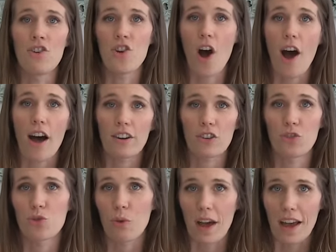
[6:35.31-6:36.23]

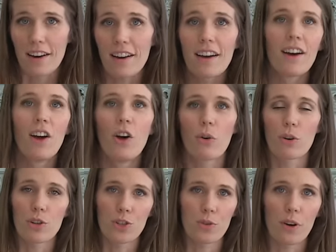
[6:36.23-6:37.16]
not dread
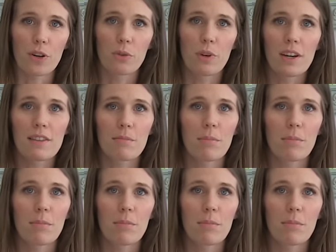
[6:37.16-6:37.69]
or struggle with,